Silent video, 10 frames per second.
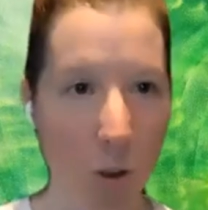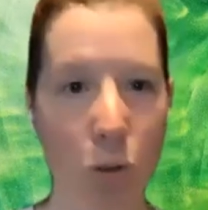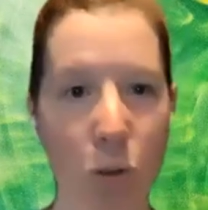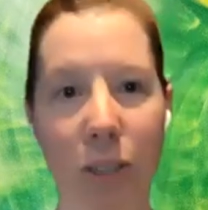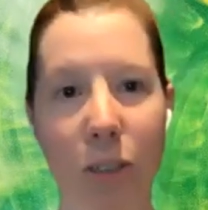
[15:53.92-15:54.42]

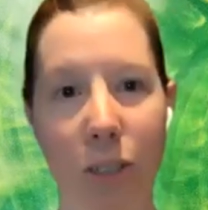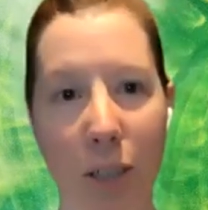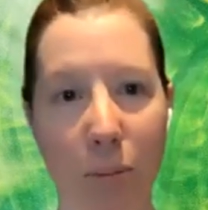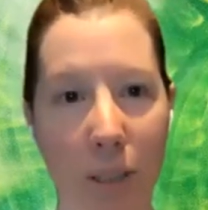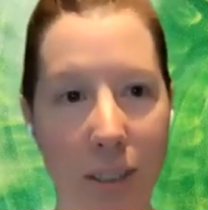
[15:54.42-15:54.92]
who in their
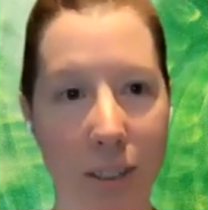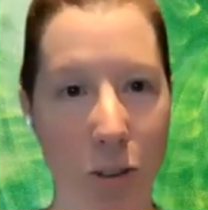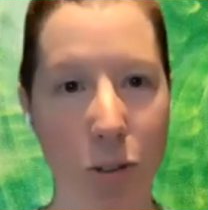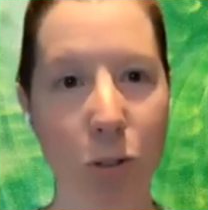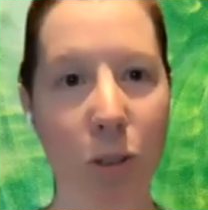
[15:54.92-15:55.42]
database,
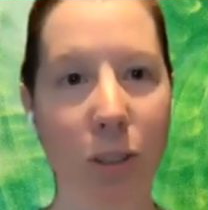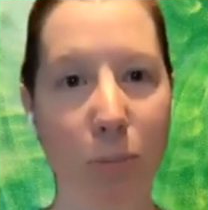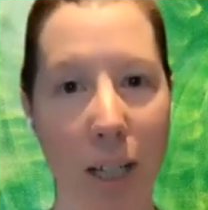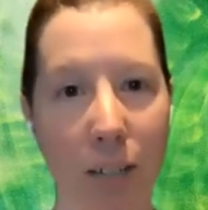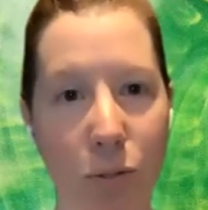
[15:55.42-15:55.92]
who on the
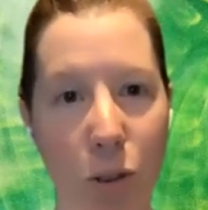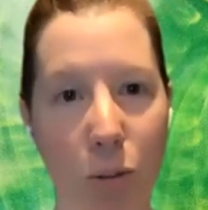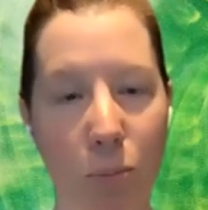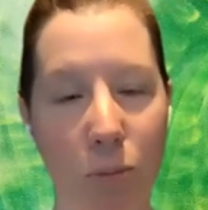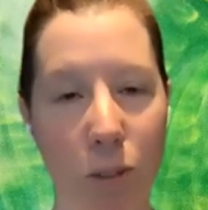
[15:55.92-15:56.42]

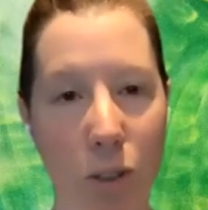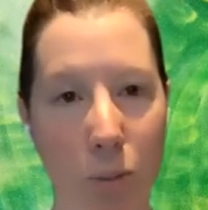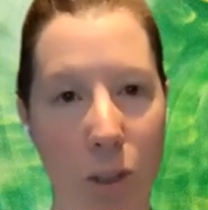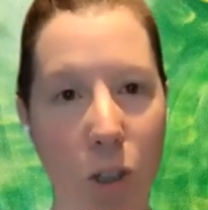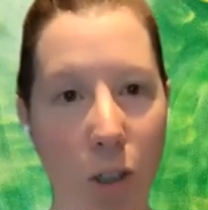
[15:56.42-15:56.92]
platform to
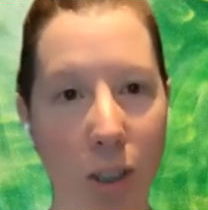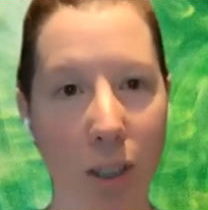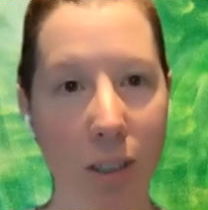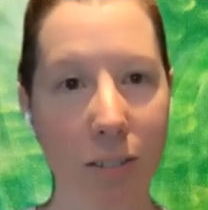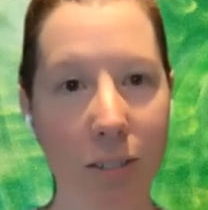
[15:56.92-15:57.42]
be
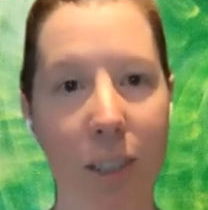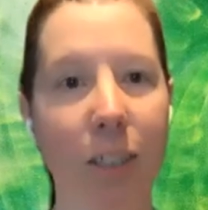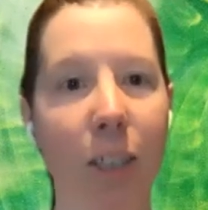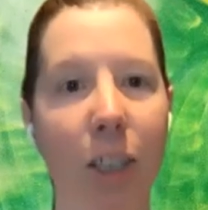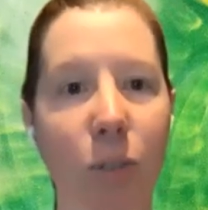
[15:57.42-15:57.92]
targeting.
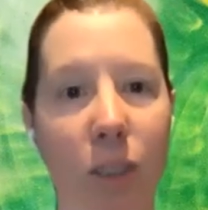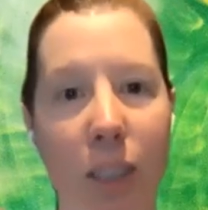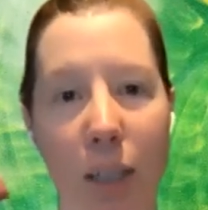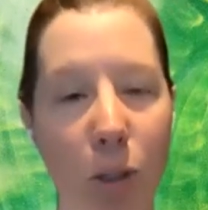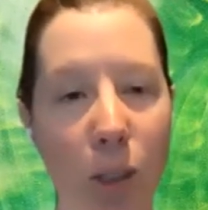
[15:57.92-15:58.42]
Like if you say,
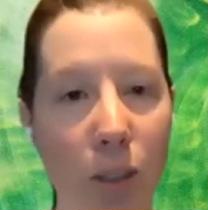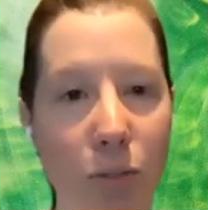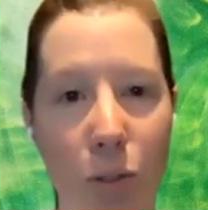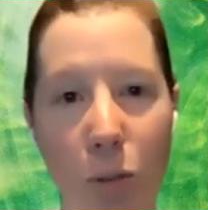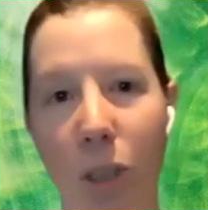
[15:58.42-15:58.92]
I'm looking
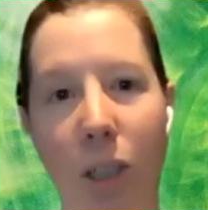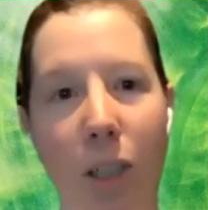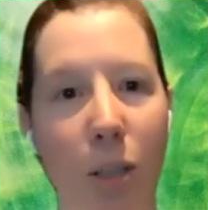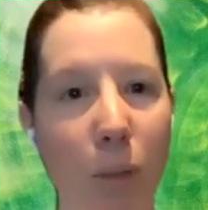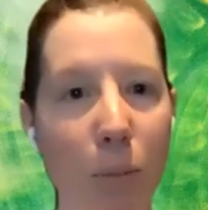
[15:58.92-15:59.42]
for
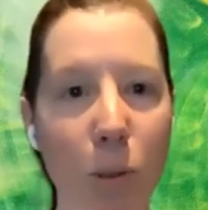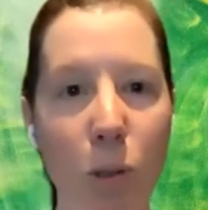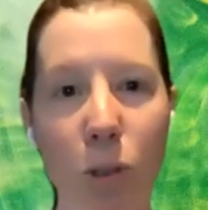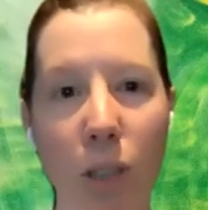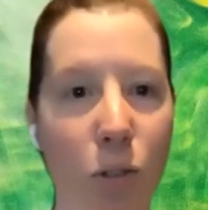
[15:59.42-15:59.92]
people
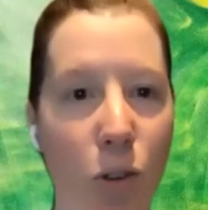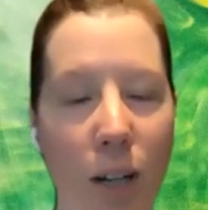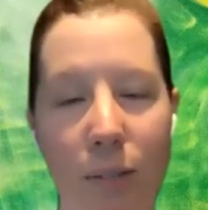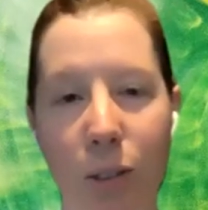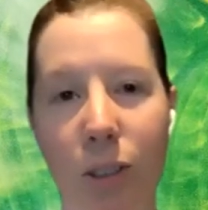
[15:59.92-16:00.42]
who love
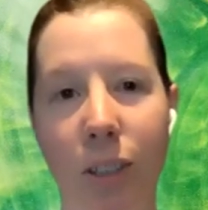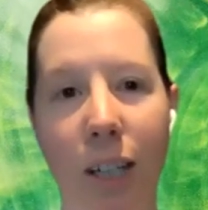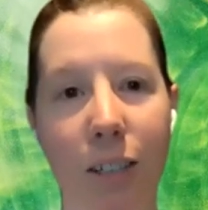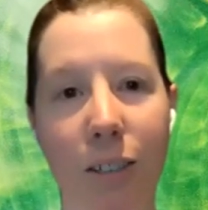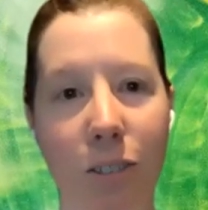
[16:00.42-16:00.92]
travel
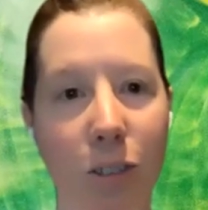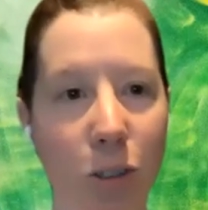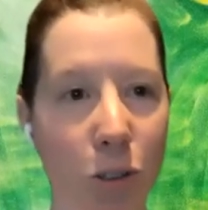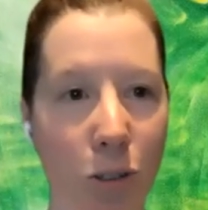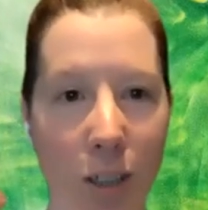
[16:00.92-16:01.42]
and
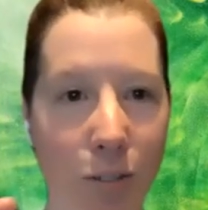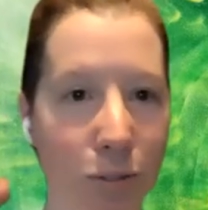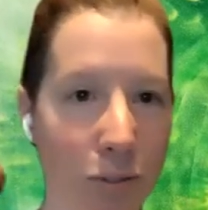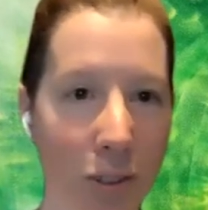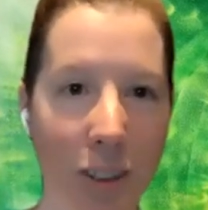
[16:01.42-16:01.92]
who
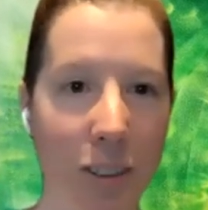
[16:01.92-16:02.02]
have,